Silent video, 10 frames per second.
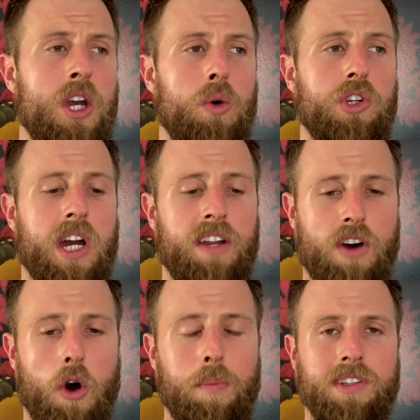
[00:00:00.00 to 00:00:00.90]
which kind of
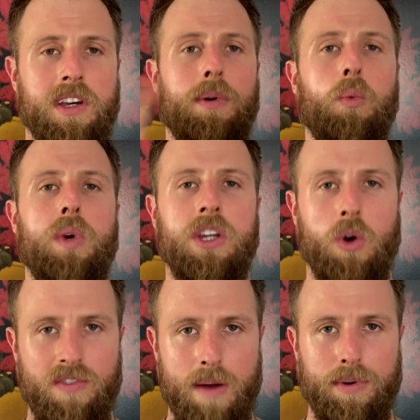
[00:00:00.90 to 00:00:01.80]
opens up a window
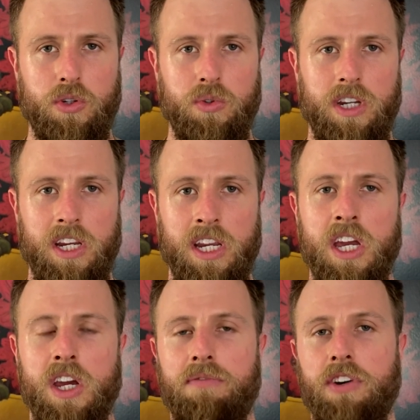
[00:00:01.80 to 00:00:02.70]
of opportunity
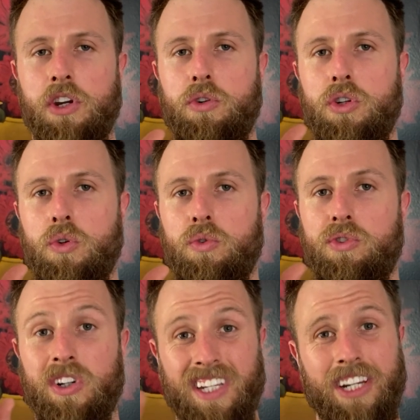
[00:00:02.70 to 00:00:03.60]
for you to
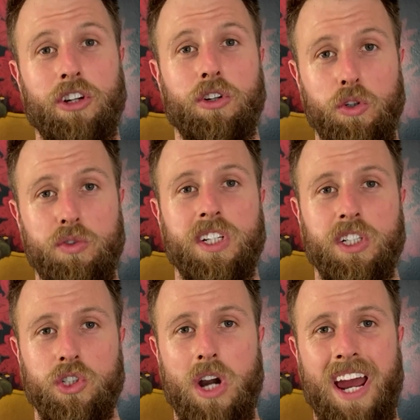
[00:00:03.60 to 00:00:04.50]
start to get your glutes to
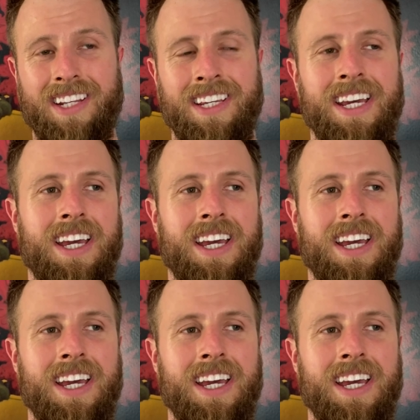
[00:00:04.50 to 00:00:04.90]
contract